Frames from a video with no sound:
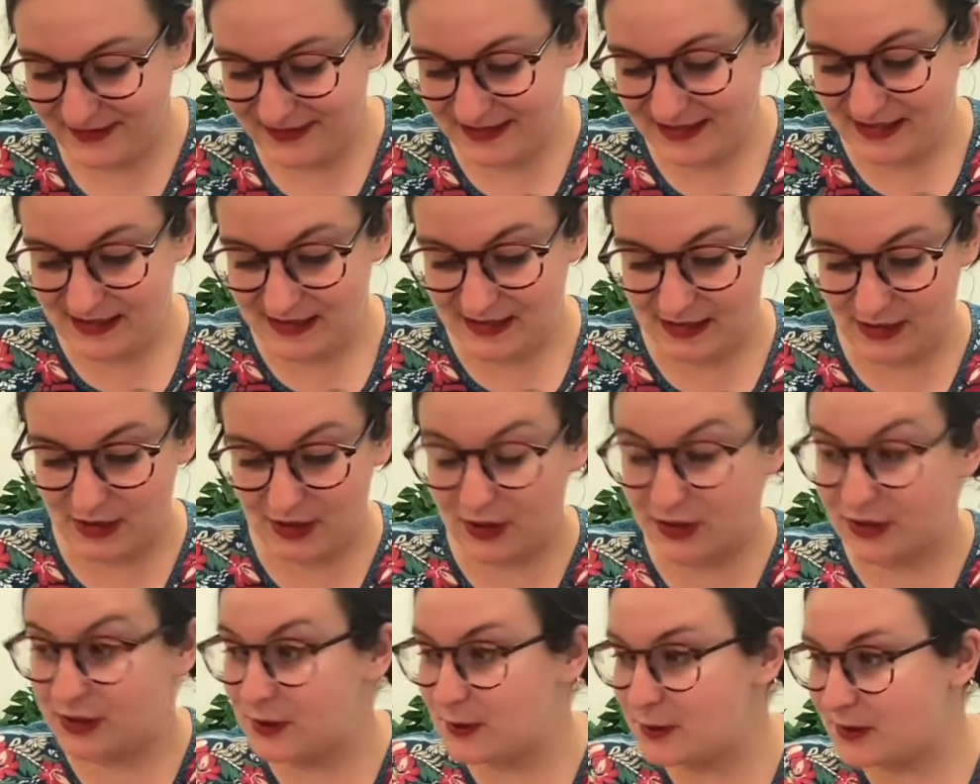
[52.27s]
It's
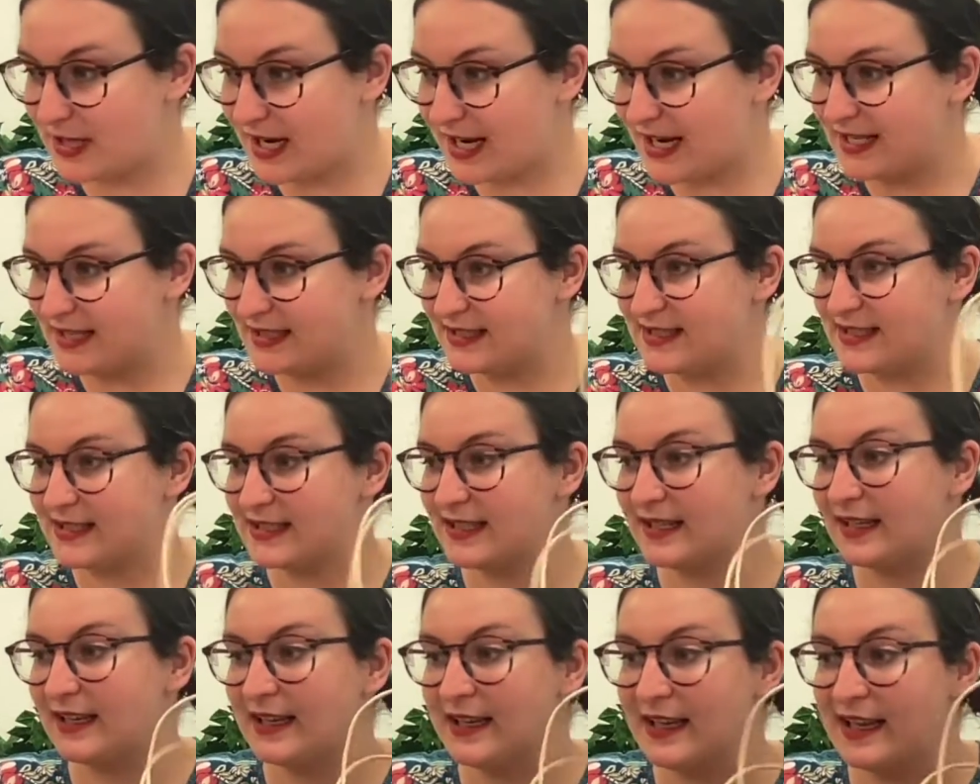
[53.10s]
glue dots.
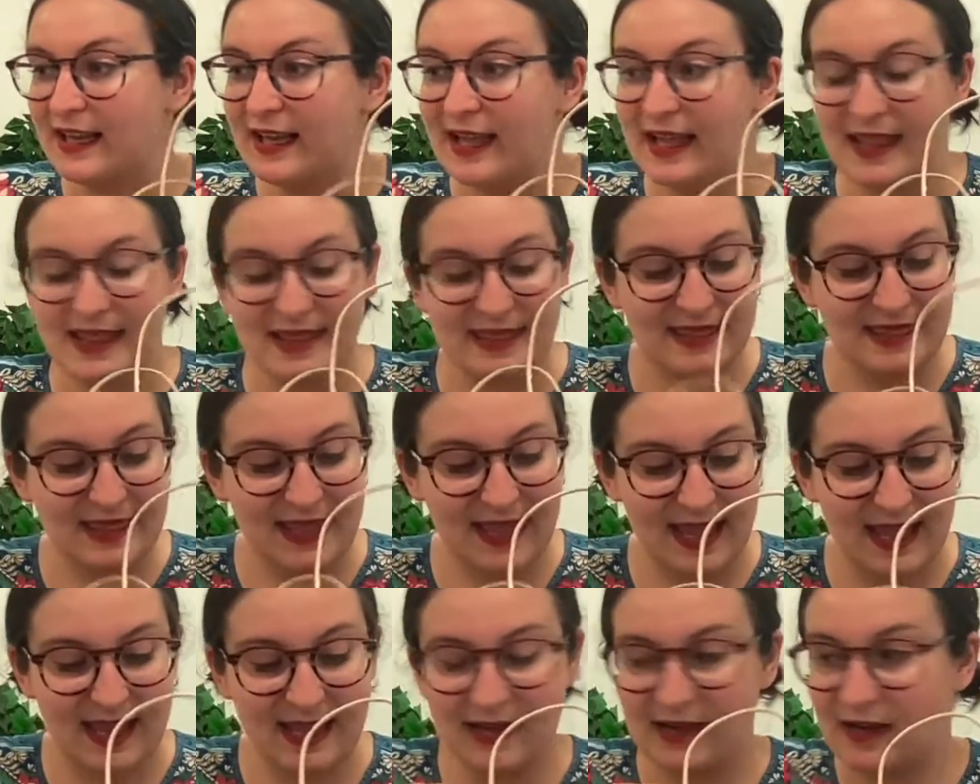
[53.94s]

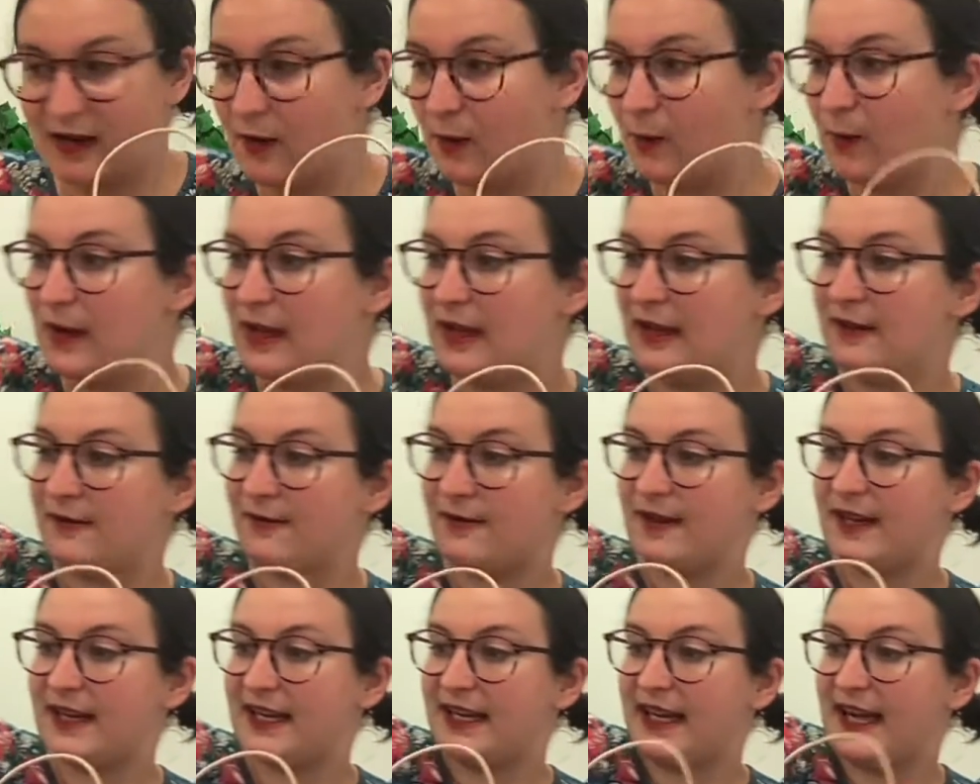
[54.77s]
Then
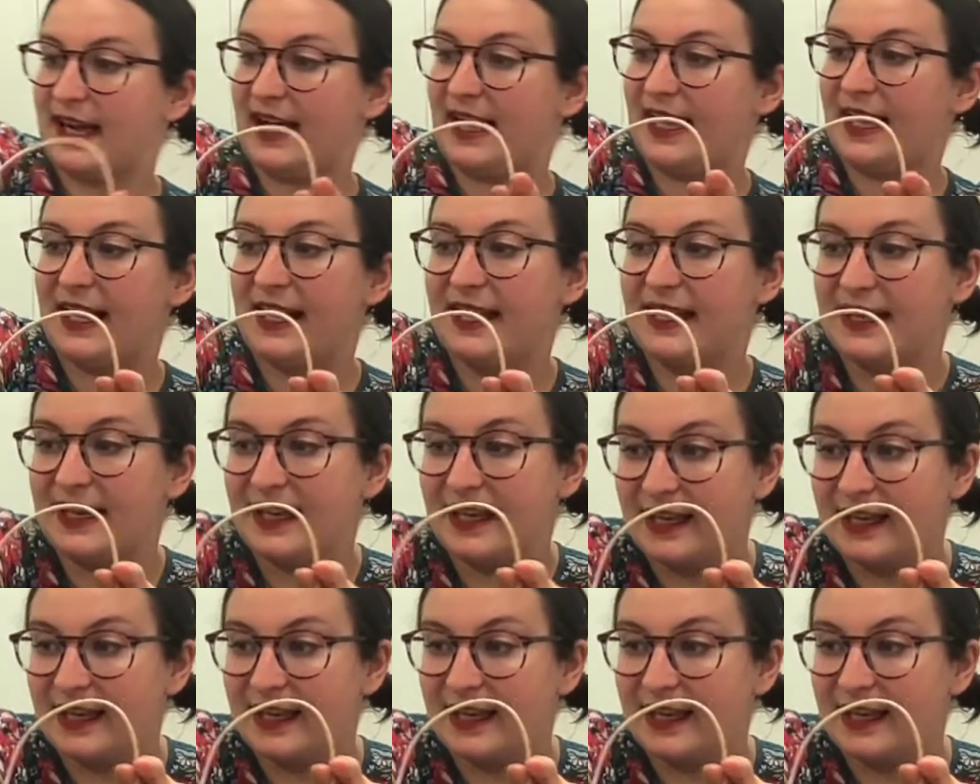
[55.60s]
we've got